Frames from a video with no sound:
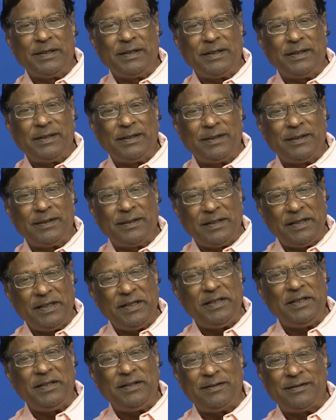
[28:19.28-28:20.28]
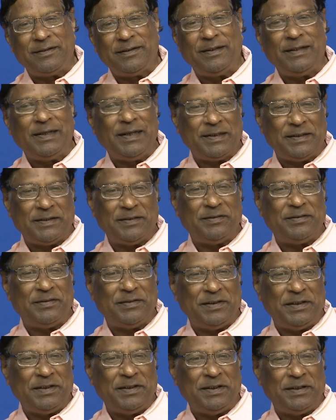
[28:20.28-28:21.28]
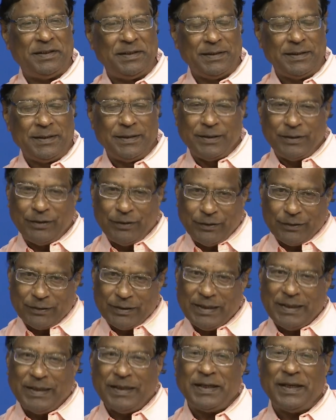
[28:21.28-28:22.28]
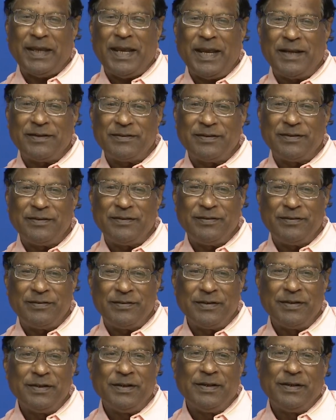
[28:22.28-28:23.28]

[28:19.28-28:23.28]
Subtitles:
and heat, electricity, nuclear reactions,